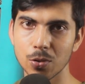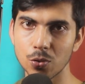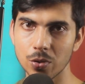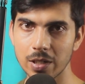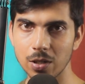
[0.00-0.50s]

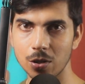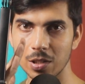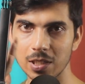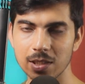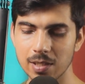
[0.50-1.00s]
crooked
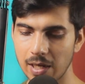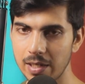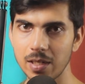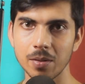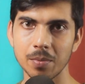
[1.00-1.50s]
on this
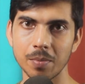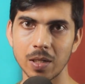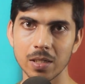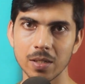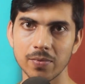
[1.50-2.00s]
side,
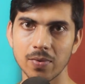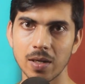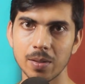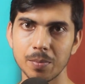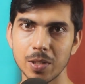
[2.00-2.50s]
but if
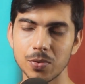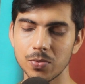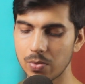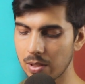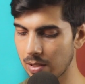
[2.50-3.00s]
I
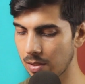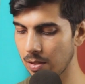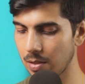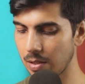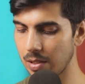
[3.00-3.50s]
maneuver
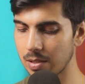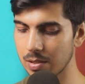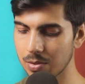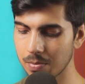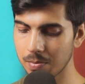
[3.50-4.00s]

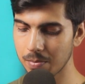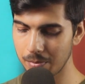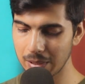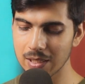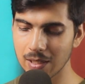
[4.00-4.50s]
it,
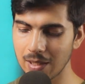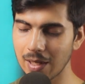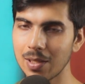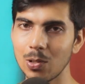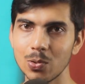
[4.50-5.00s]
basically
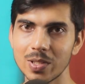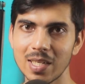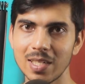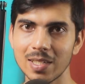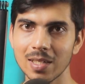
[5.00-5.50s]
I
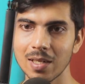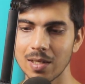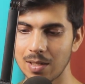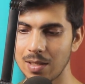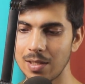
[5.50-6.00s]
loosen it
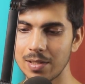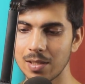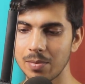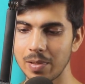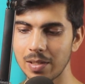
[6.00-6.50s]

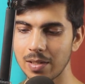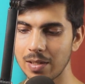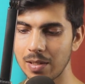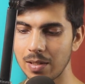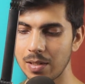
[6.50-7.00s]
little bit
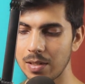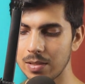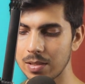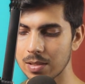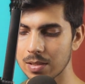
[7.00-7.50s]

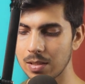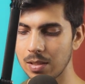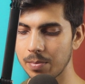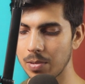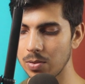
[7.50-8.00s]
and just
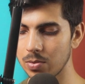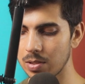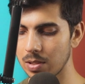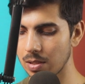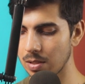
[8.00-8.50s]
keep
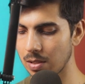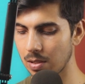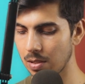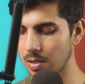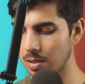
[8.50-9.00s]
losing.
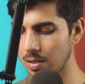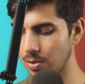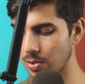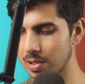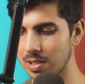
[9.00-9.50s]

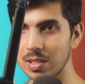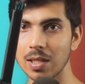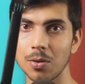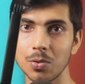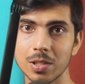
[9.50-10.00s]
You can see
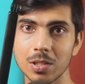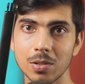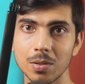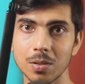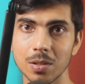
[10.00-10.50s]
now
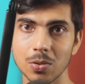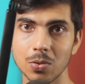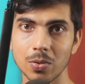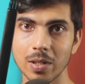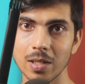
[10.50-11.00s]
it's
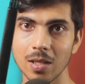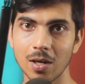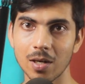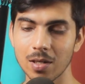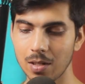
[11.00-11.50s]
crooked a
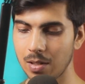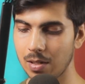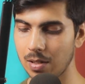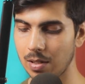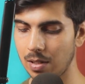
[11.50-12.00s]
lot,
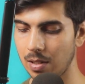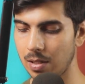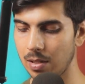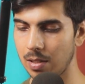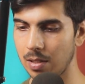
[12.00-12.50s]

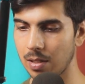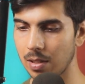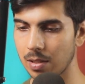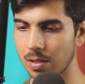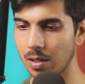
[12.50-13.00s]
and then
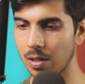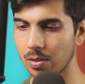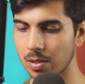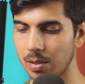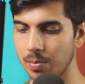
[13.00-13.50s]

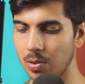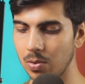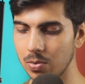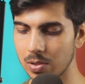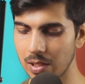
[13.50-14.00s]
I'll keep
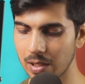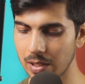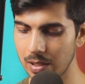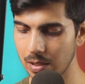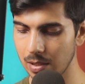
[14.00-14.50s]
loosening
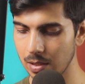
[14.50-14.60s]
it.